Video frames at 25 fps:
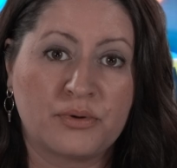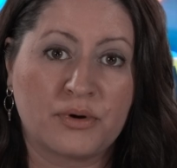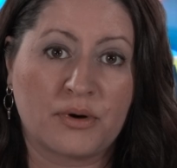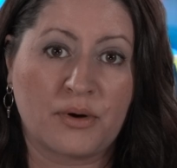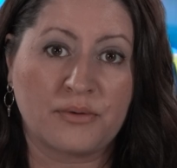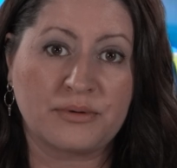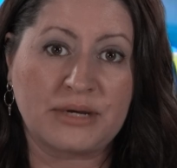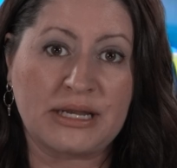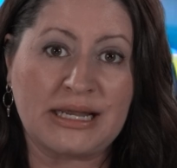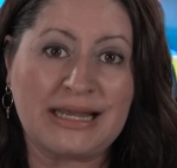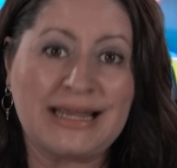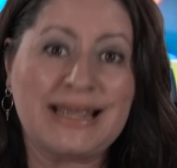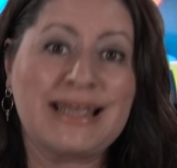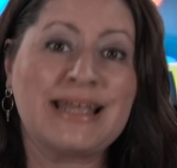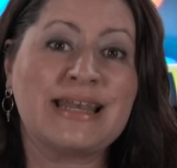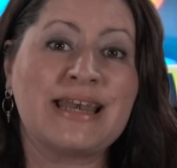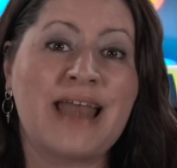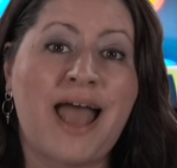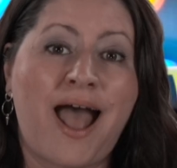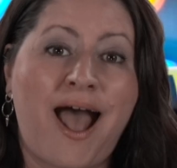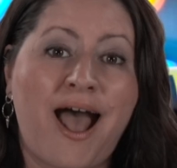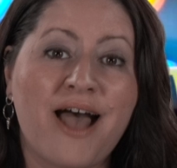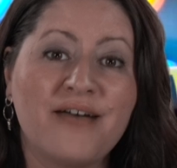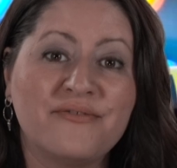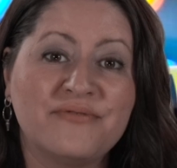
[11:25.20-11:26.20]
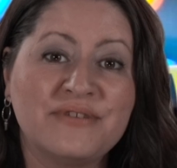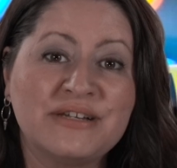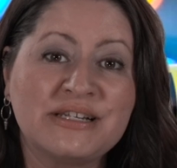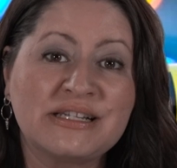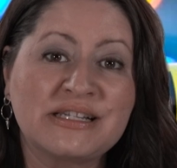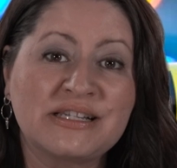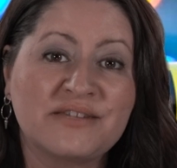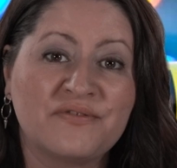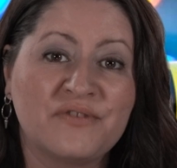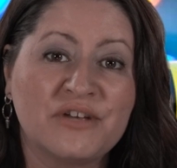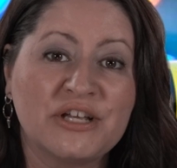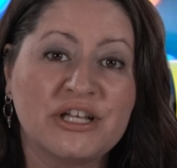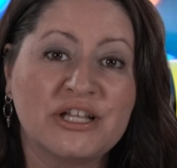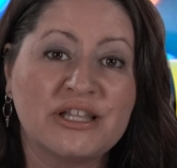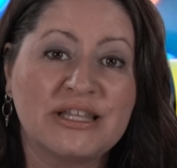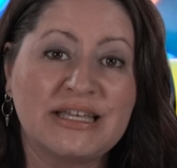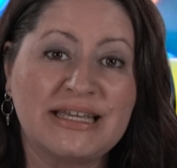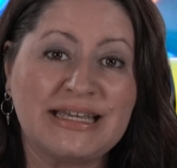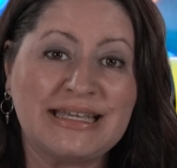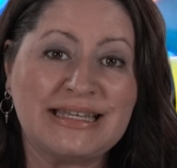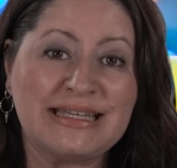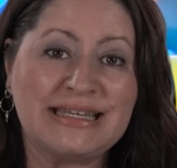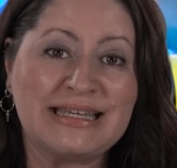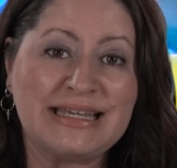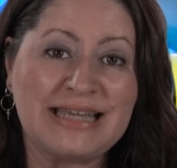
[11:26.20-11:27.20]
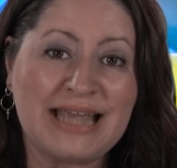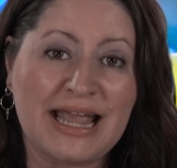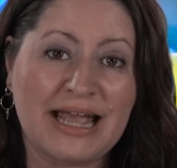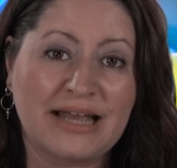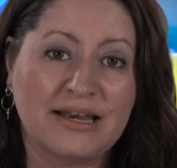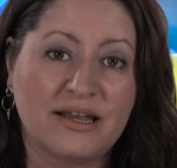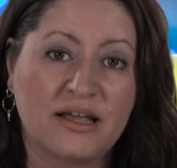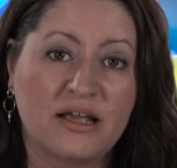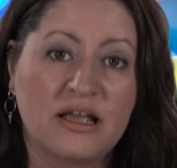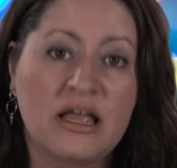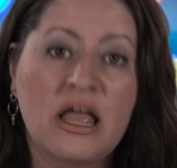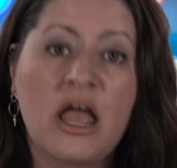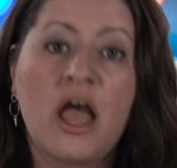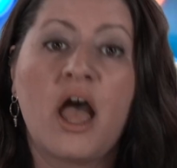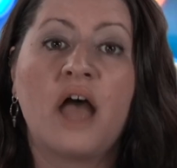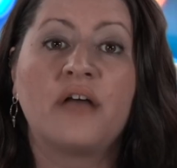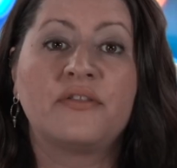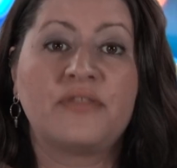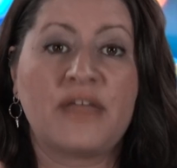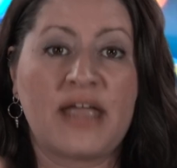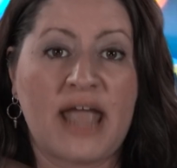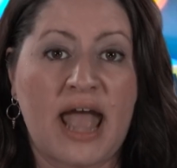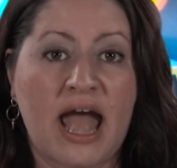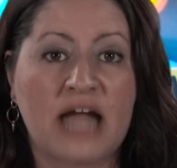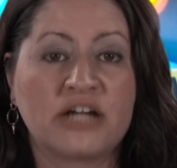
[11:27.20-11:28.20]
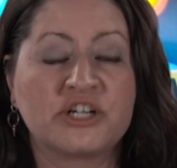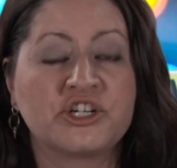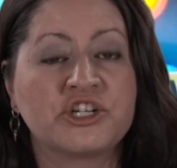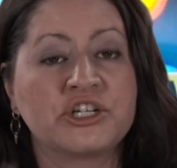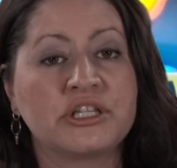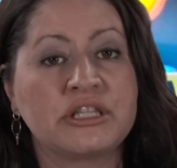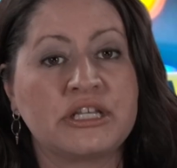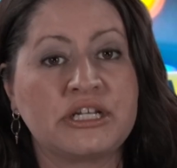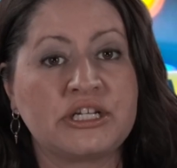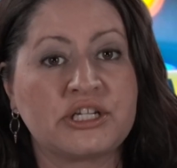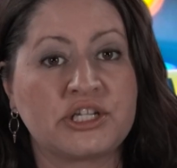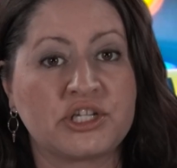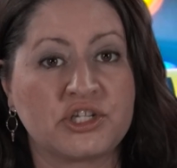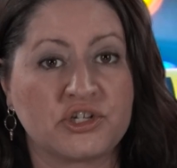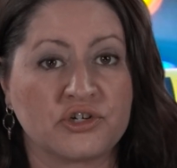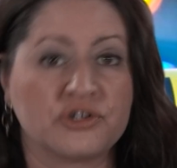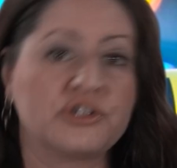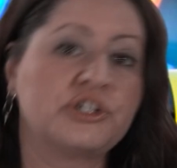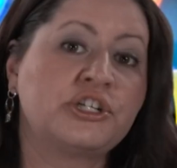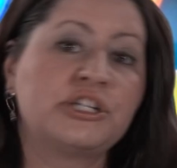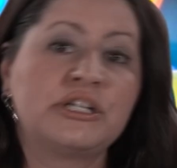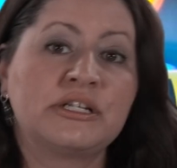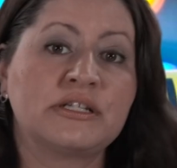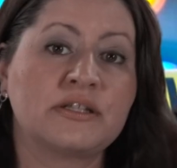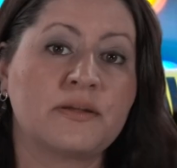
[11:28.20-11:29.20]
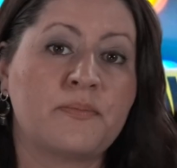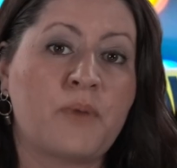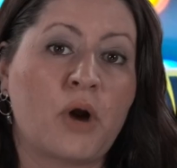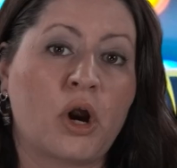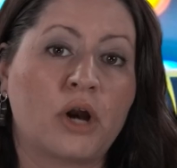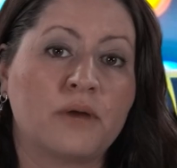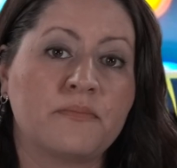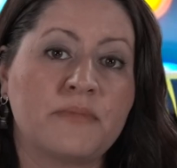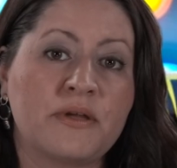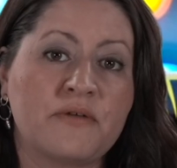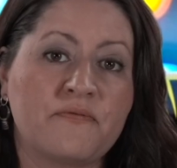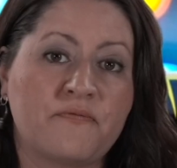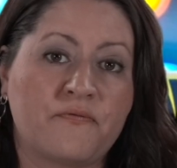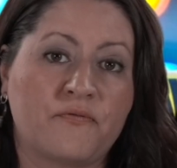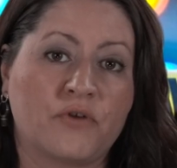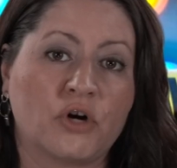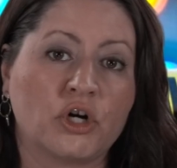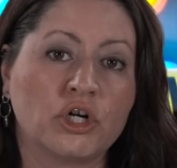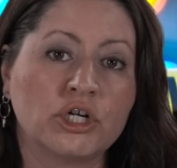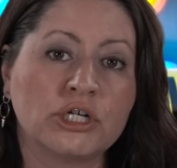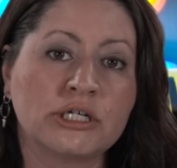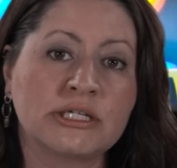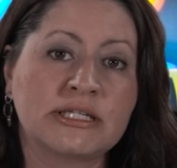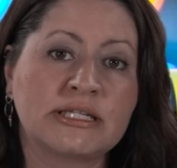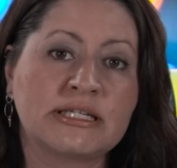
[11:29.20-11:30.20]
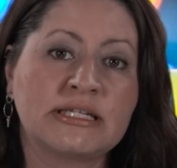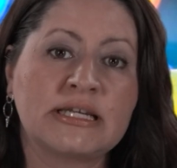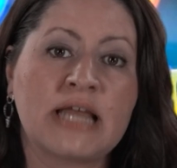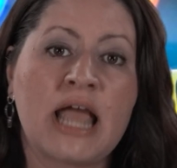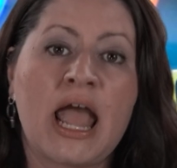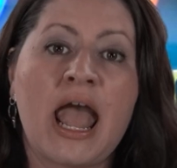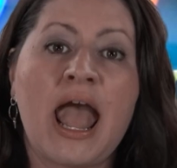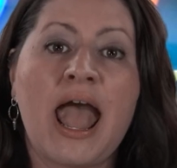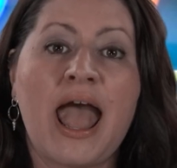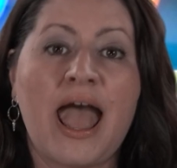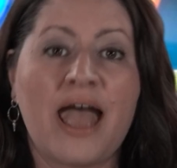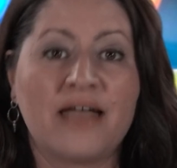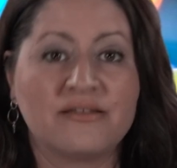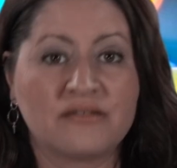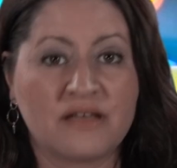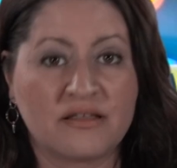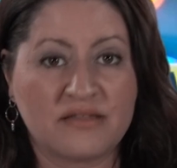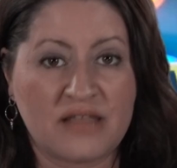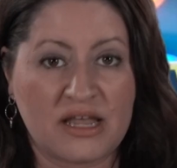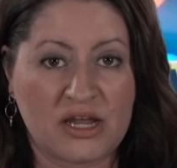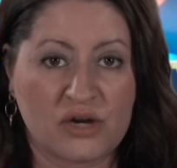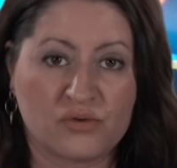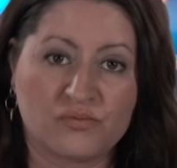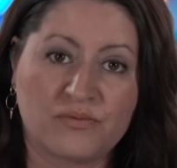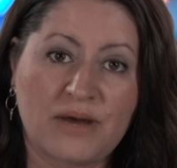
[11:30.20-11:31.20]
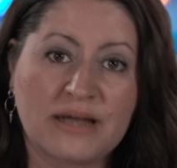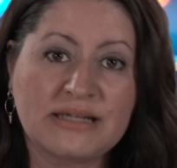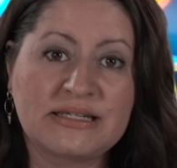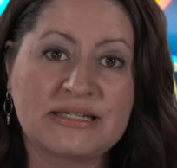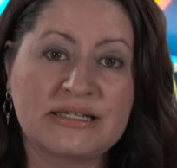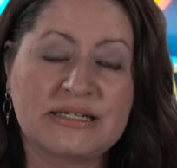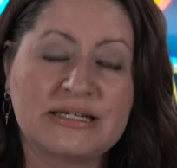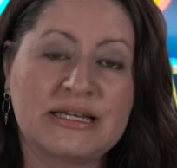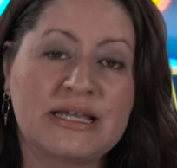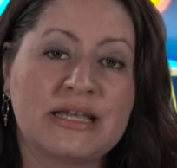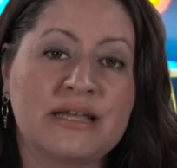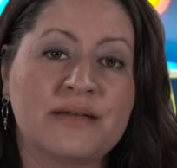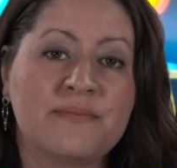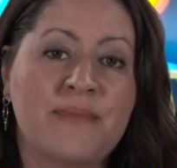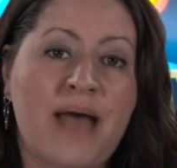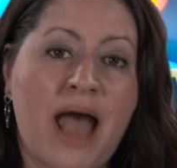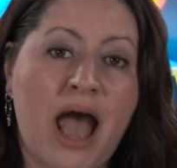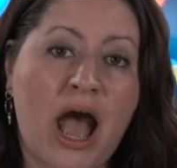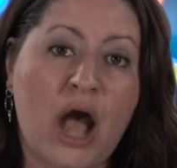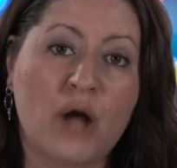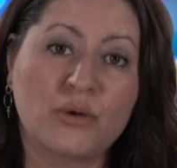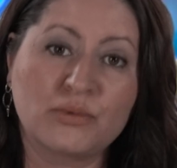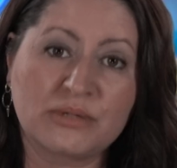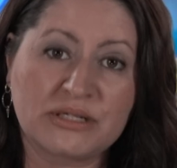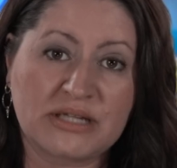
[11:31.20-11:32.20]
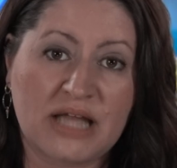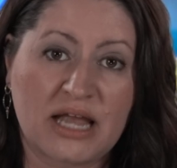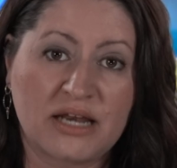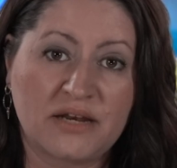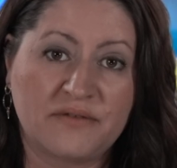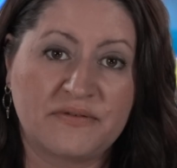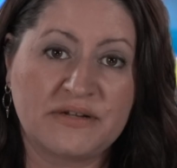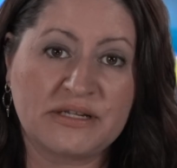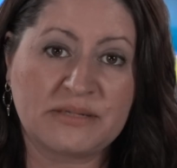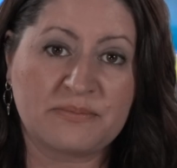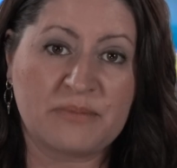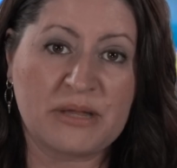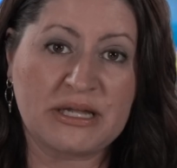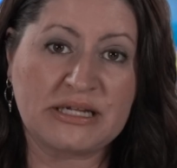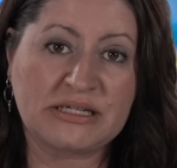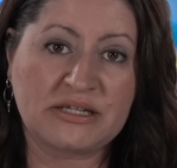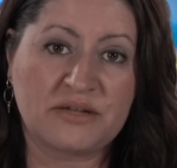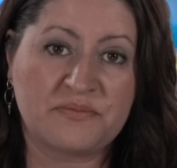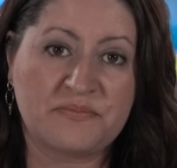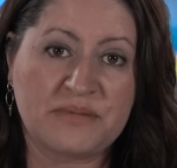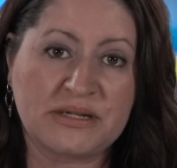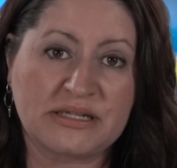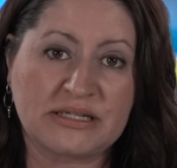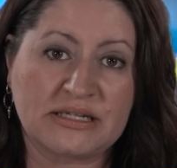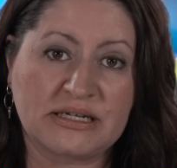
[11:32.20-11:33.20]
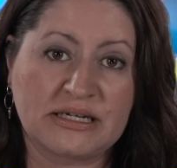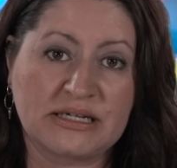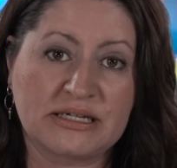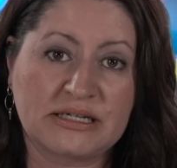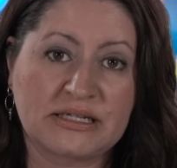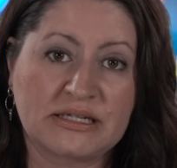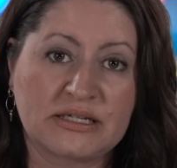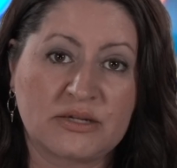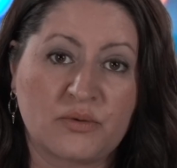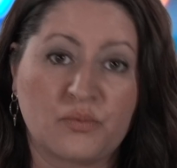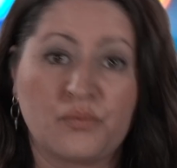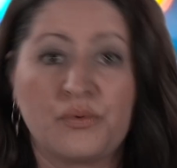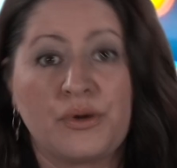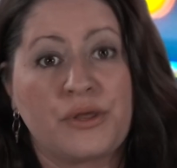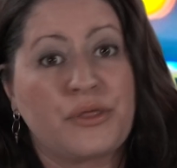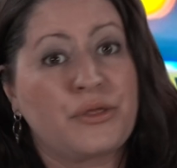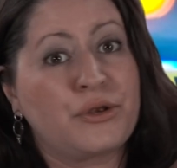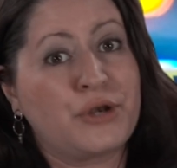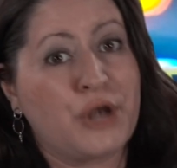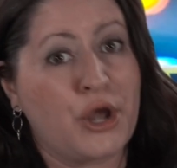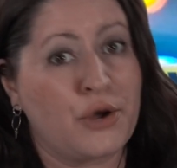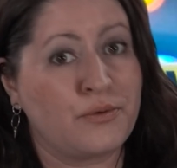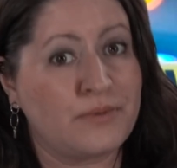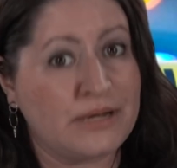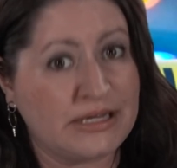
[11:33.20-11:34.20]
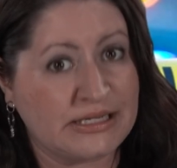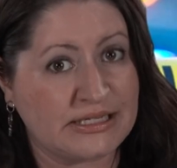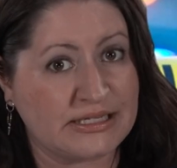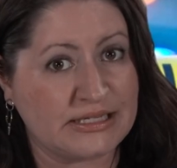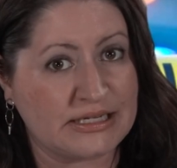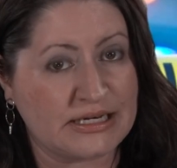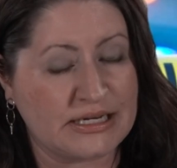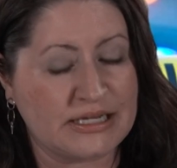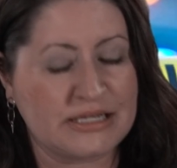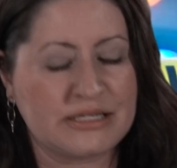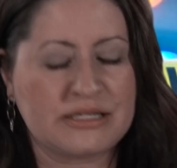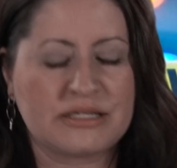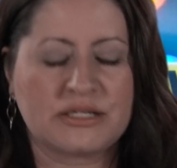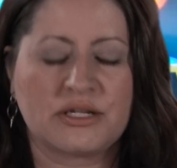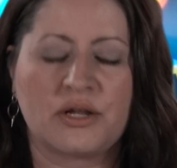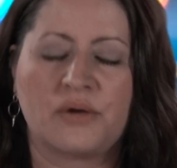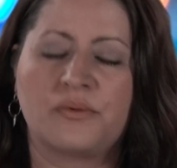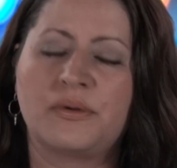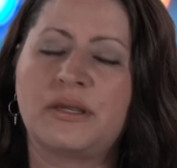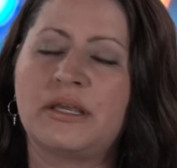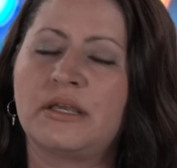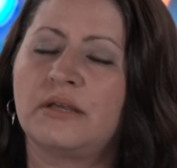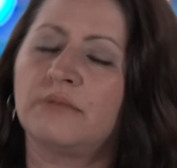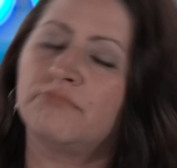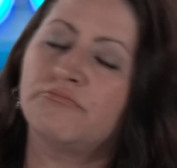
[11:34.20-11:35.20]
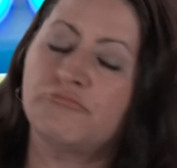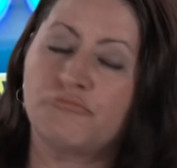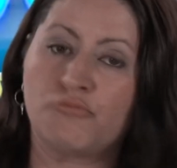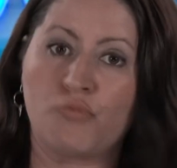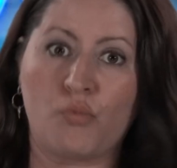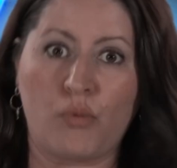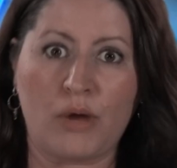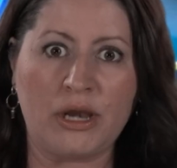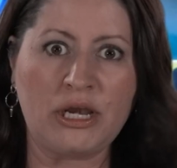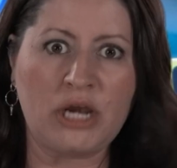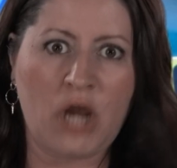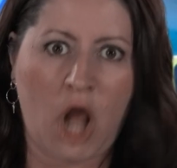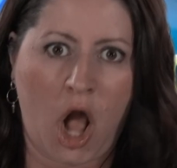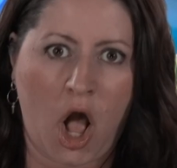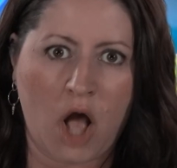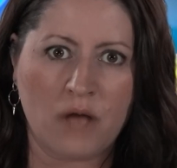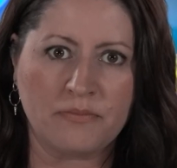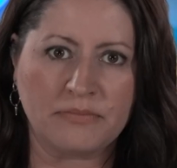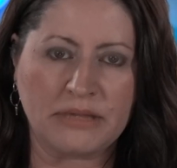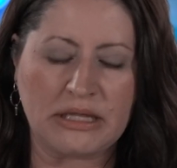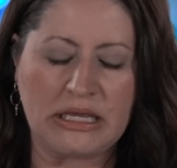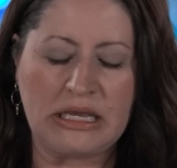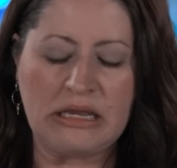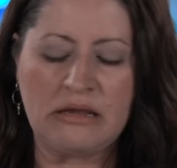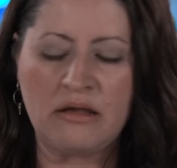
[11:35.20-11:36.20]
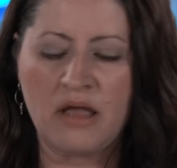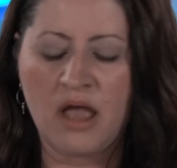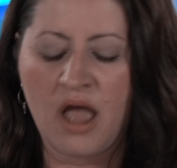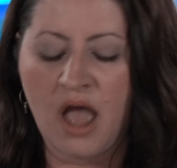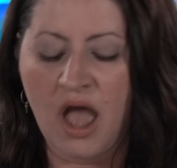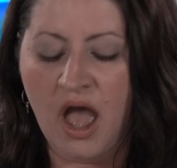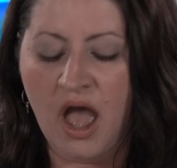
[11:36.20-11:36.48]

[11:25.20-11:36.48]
Brodey in Evansville, Indiana. They actually searched his apartment first, and then they arrested him outside of his place of business with no incident, so he went calmly.